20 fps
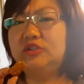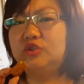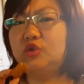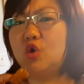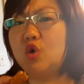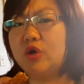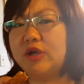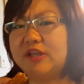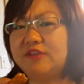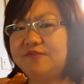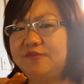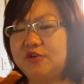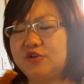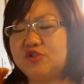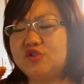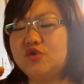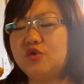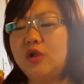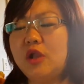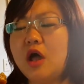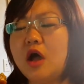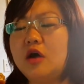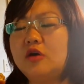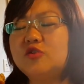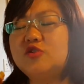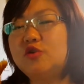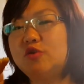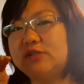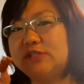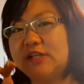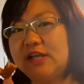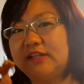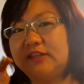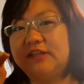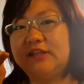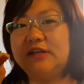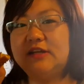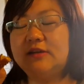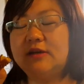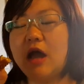cook it for too long, so it's like
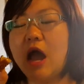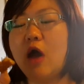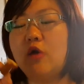the